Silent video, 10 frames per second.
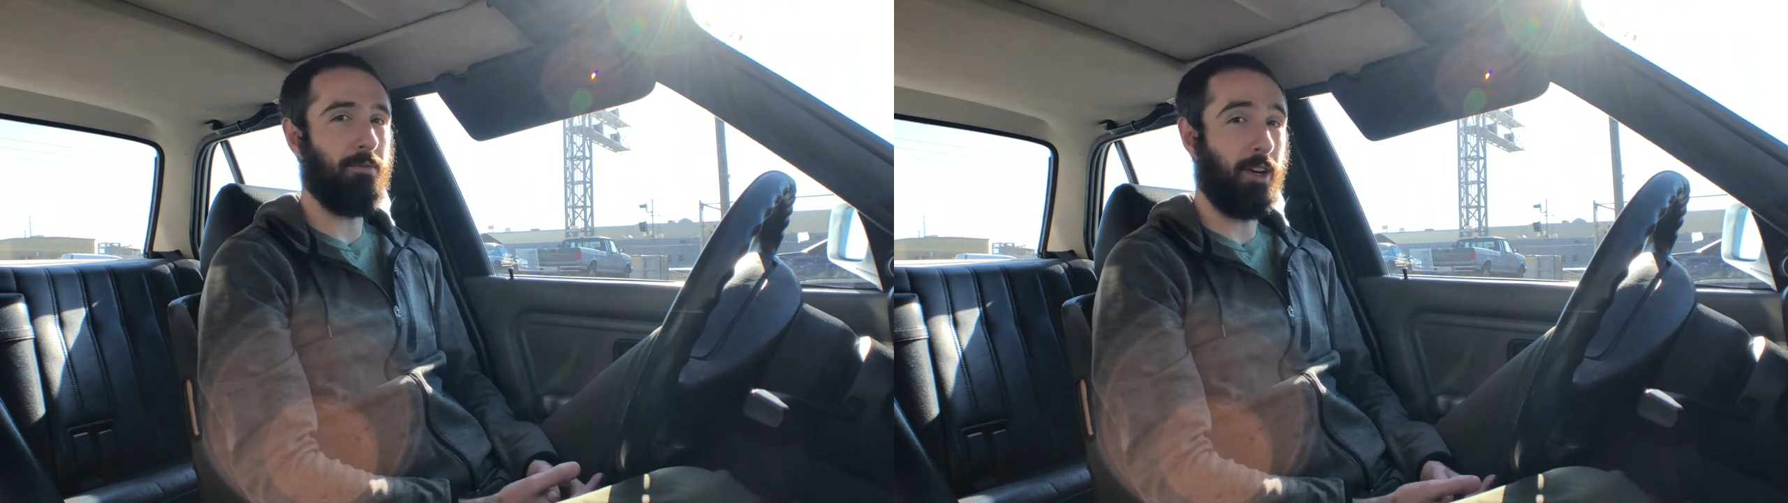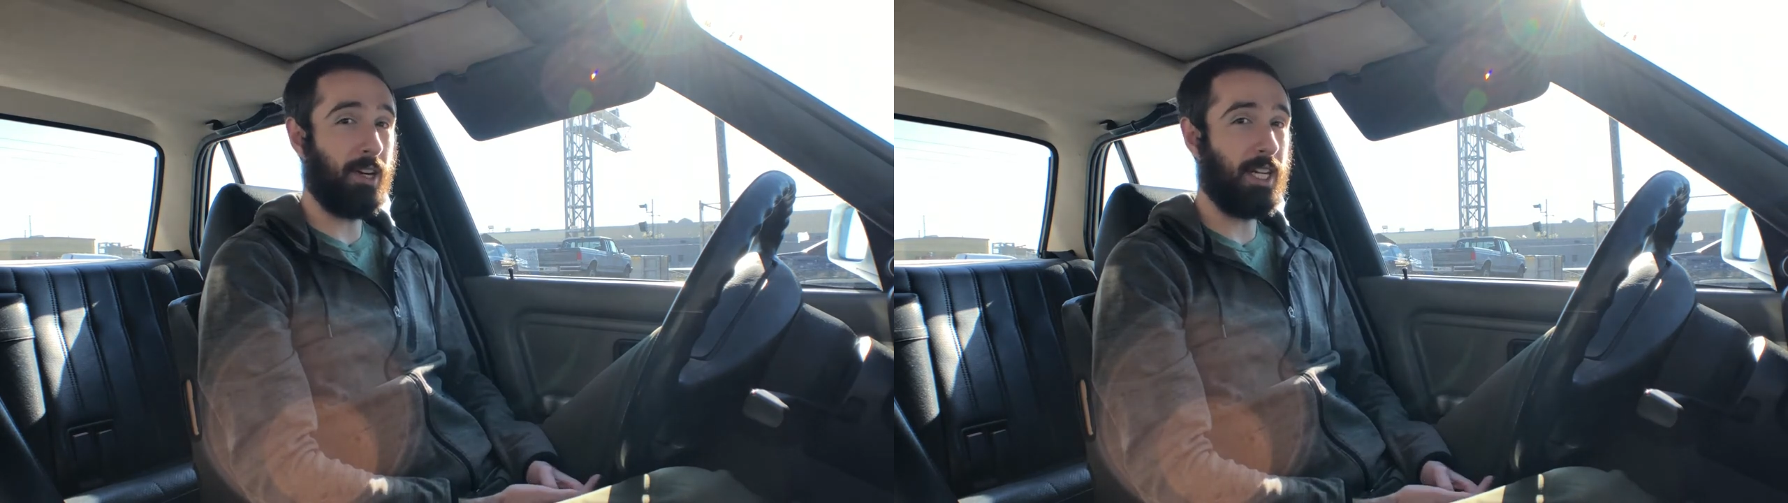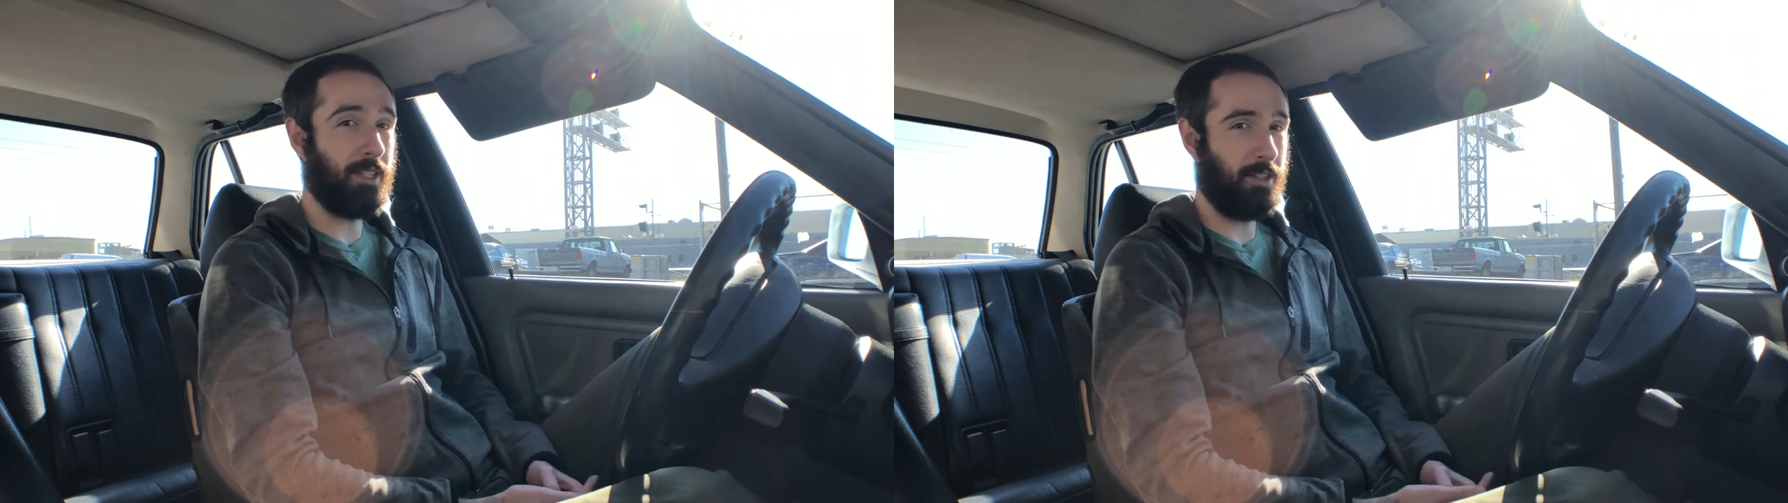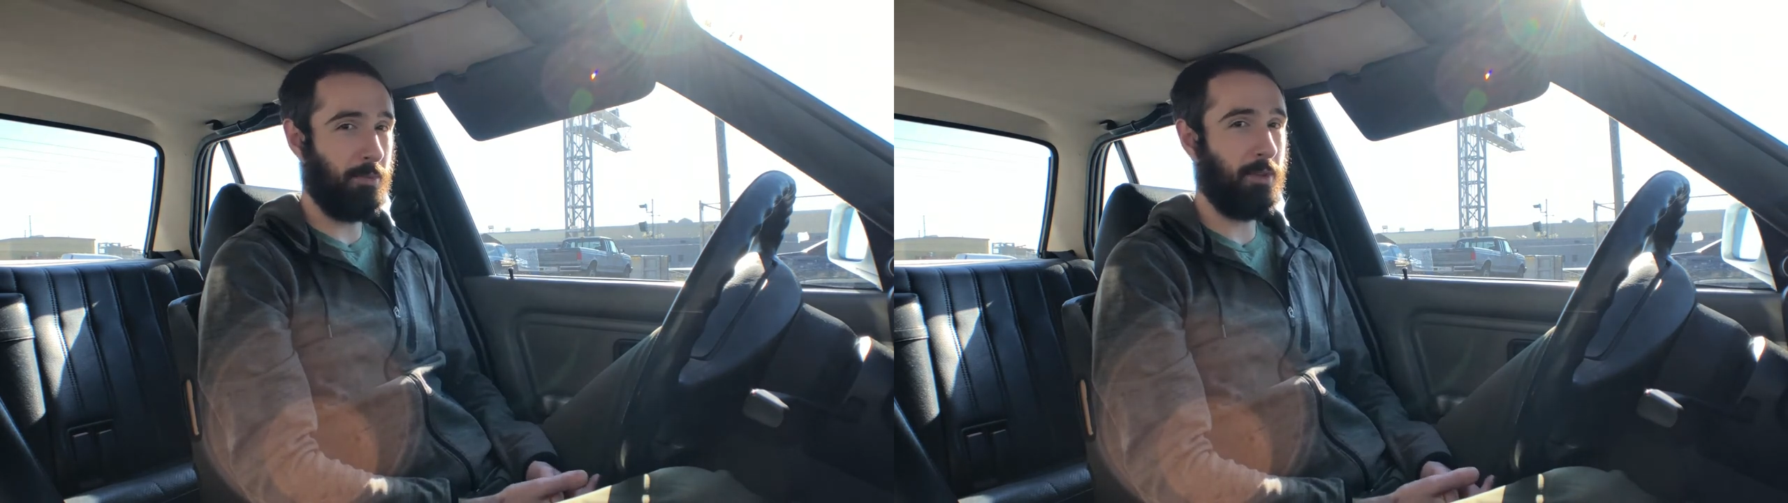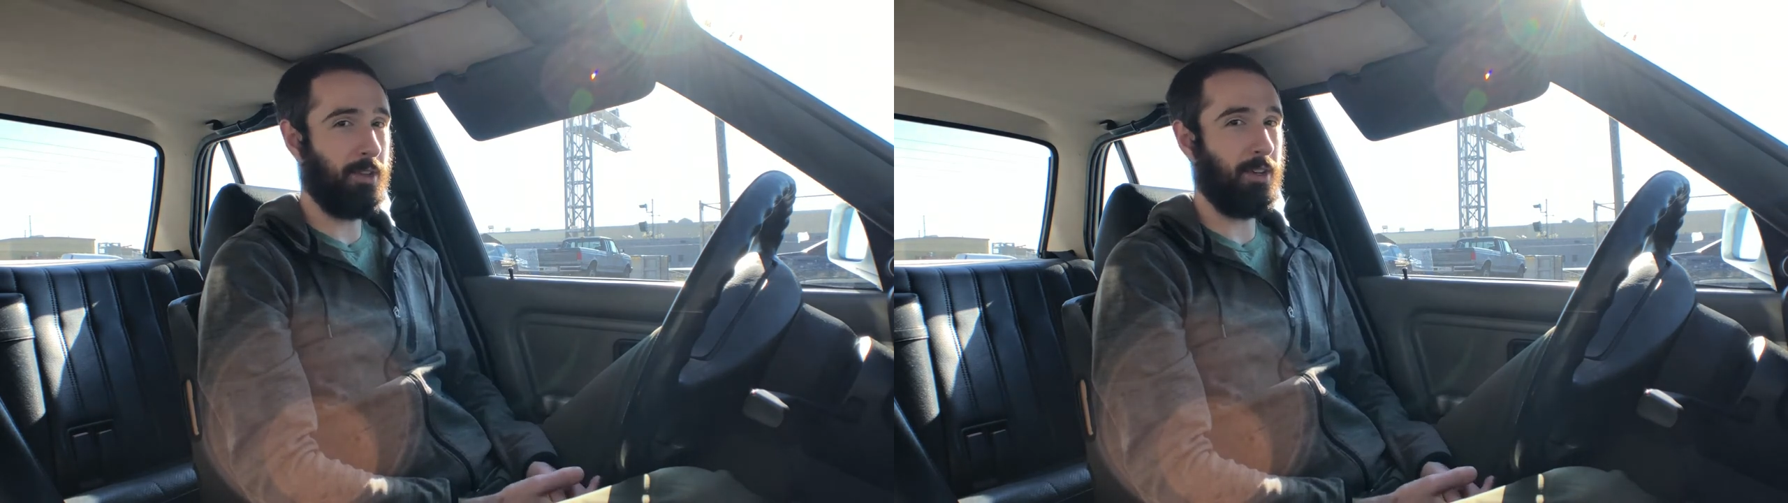very
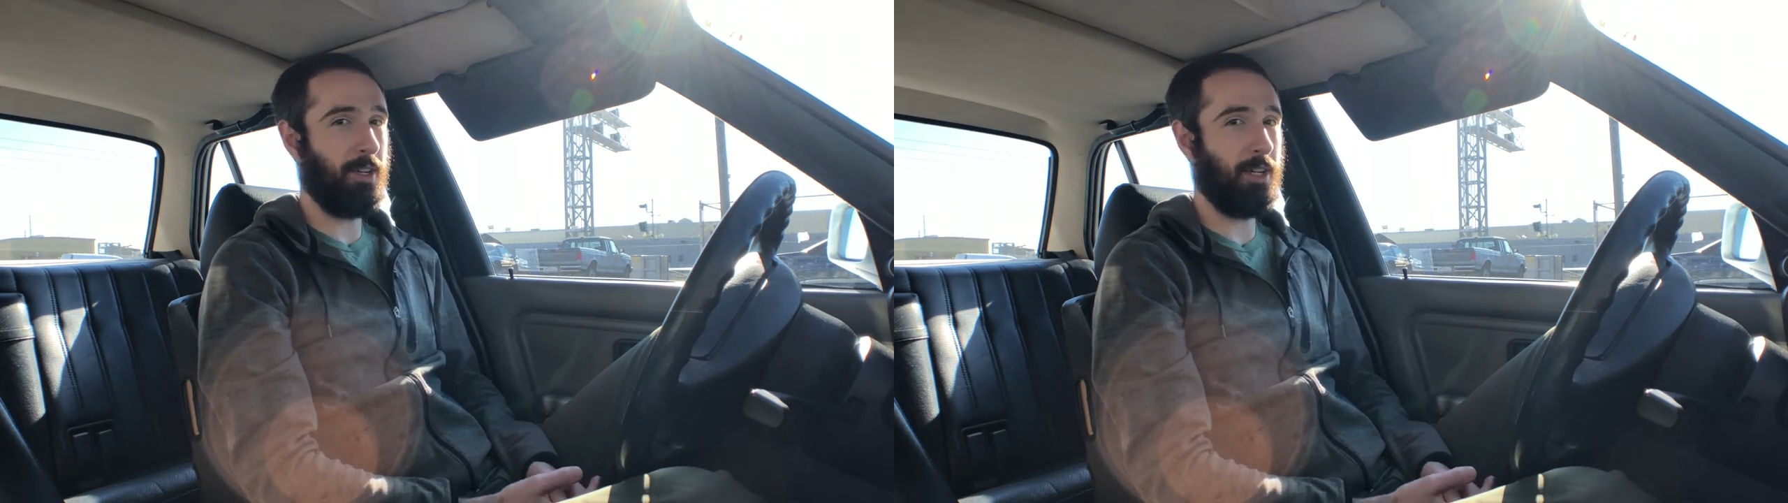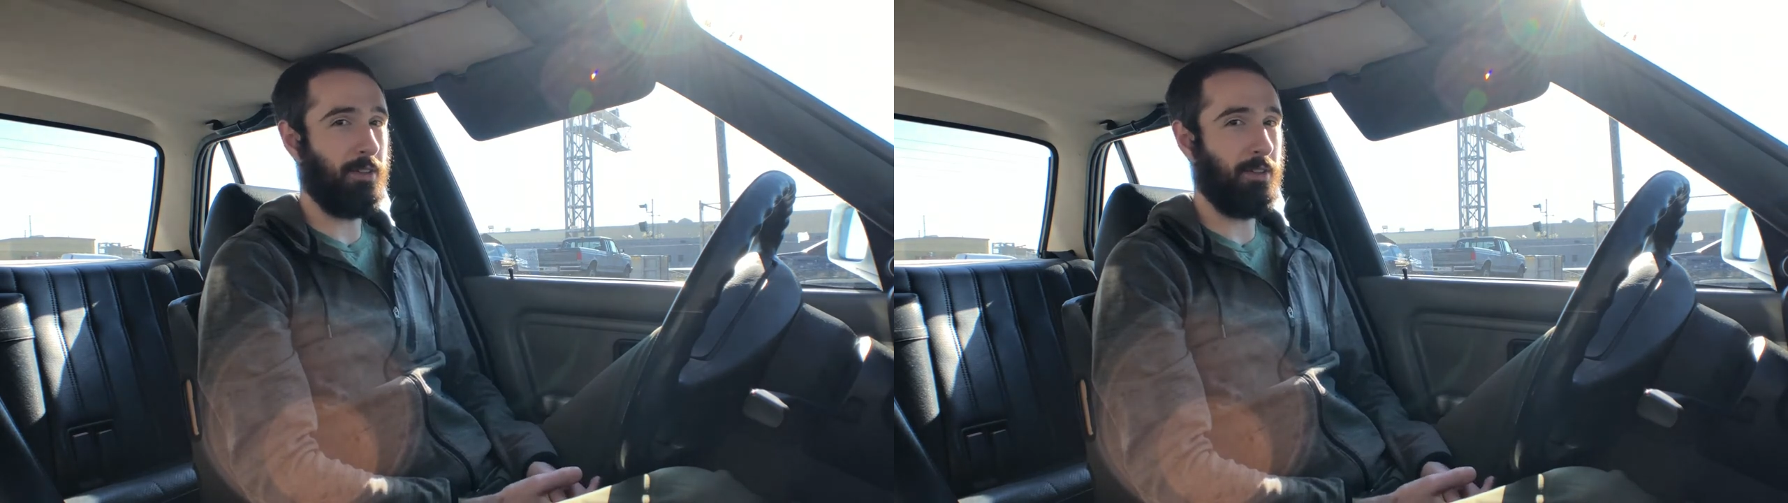similar